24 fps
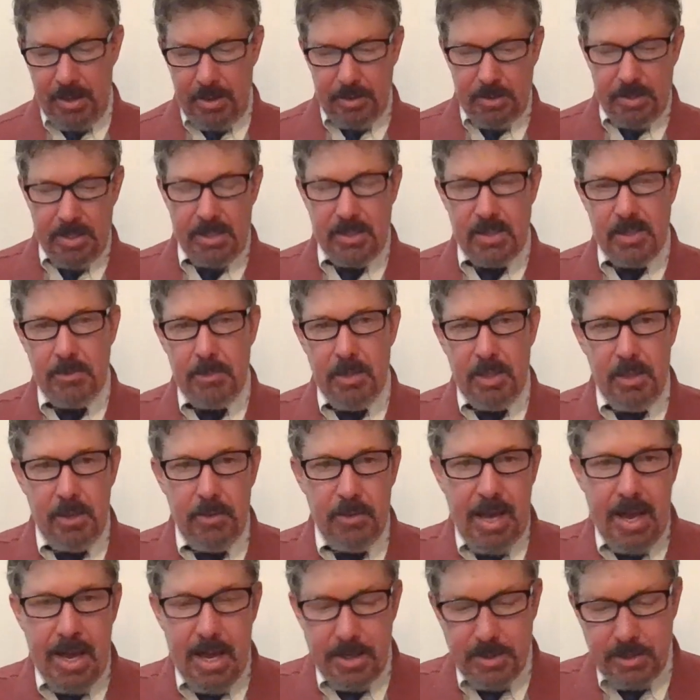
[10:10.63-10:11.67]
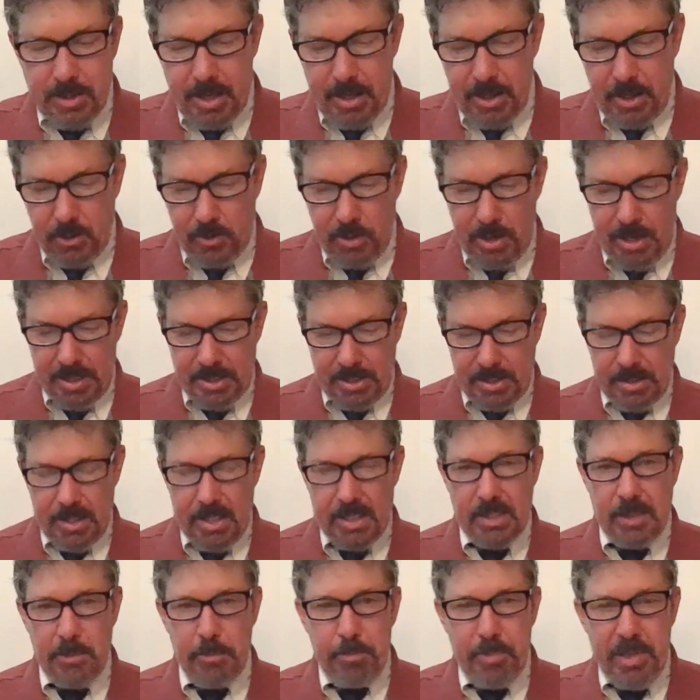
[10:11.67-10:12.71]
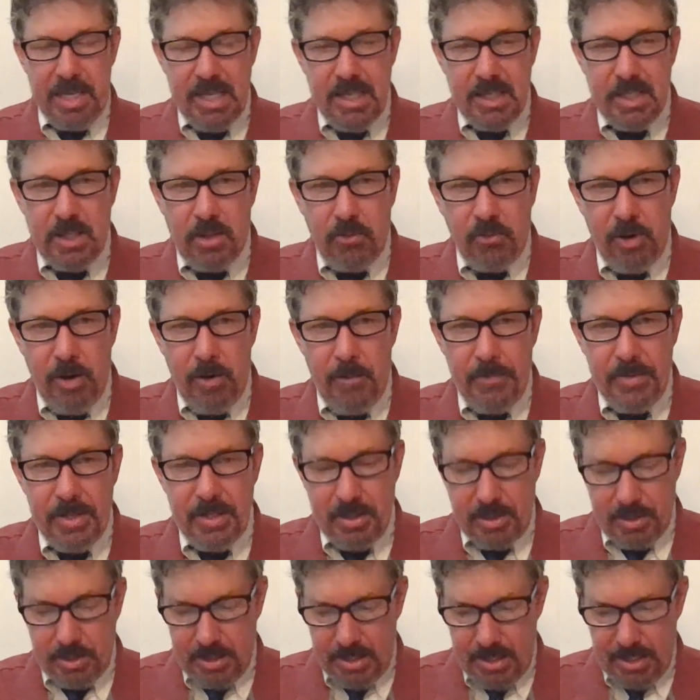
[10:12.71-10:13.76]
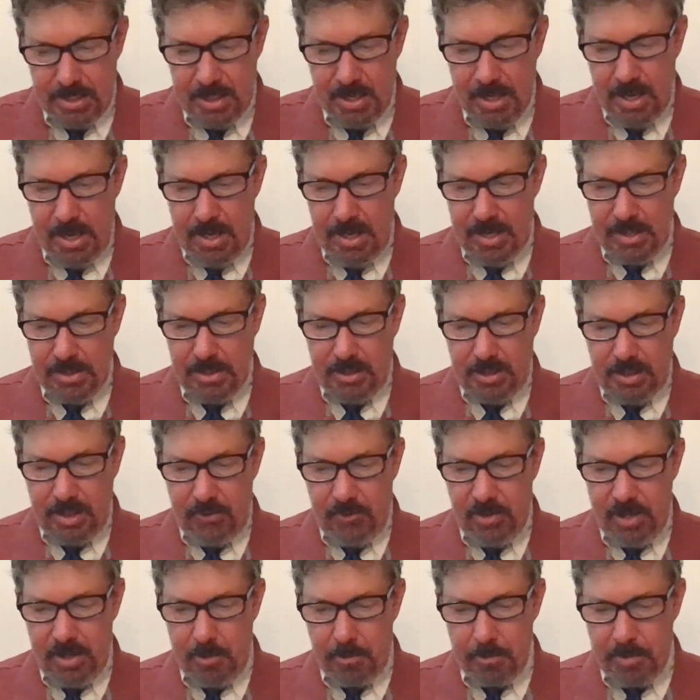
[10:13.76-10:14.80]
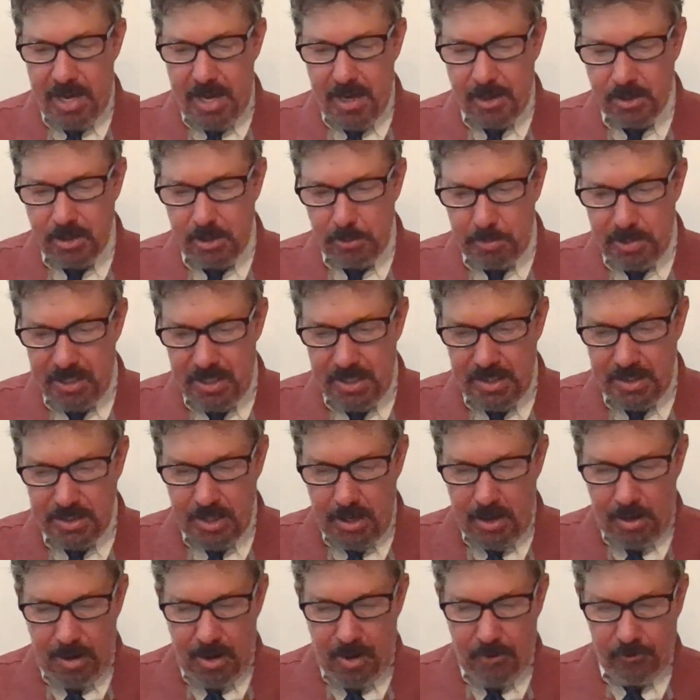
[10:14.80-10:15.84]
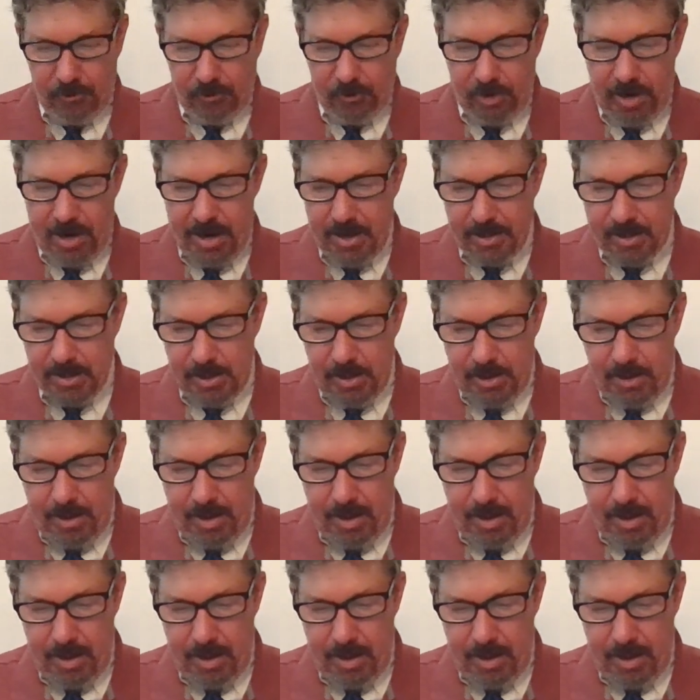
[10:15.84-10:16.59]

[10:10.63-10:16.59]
This Antichrist, this beast from the sea, is given a mouthpiece, a friend,